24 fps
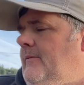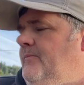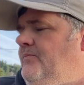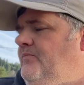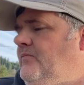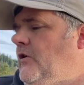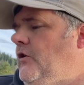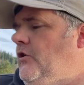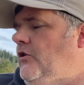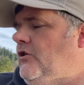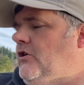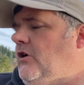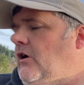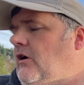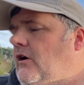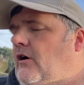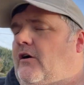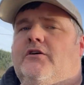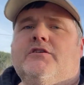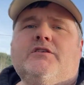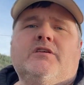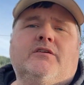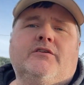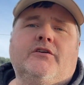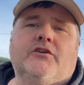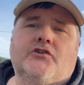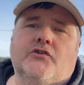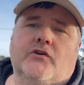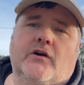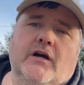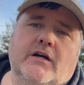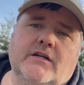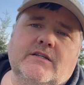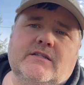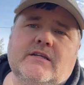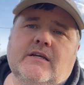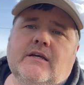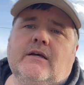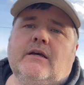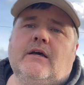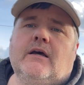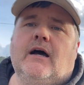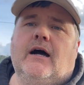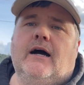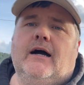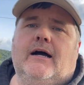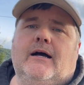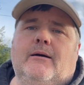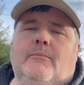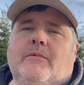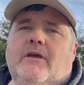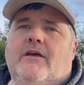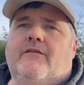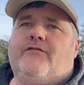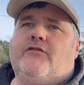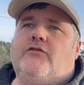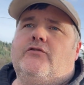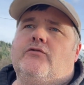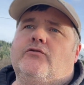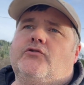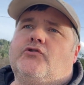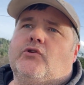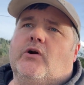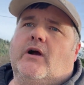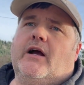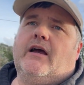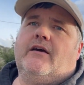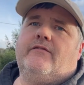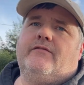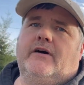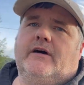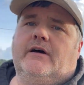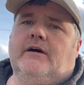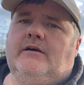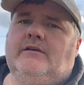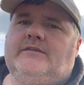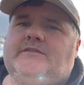Your cars, your trucks, if you drive